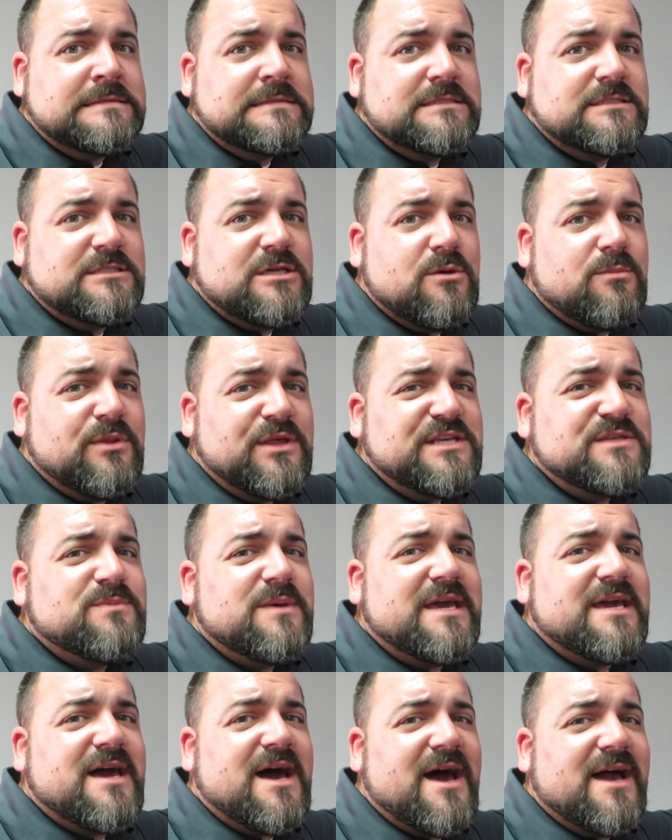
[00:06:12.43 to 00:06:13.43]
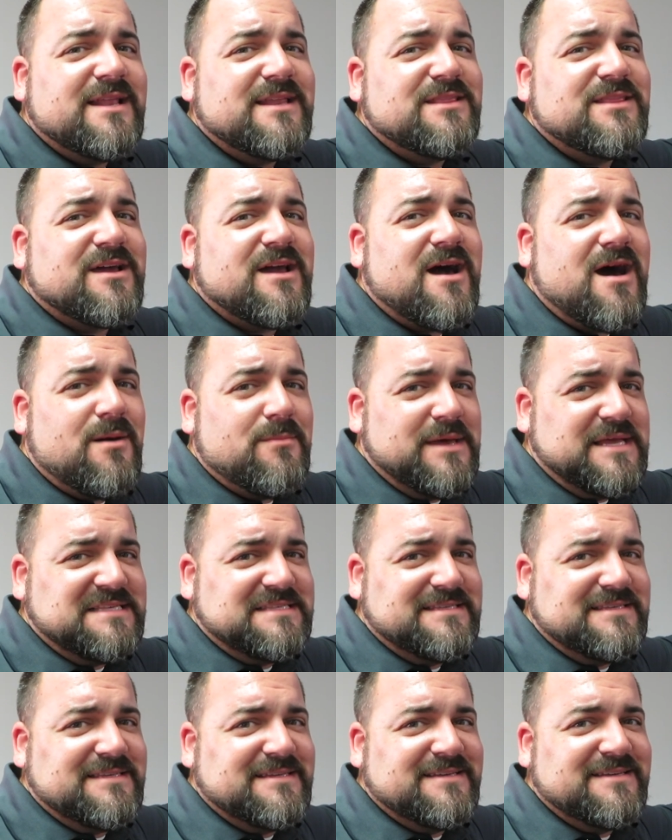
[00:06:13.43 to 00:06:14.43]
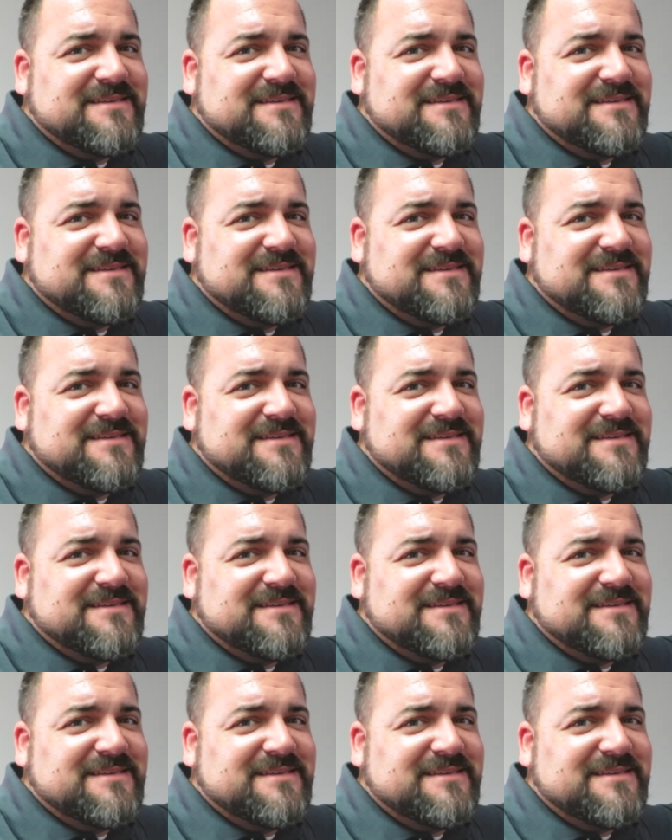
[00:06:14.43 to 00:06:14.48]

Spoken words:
So please be kind in the comments.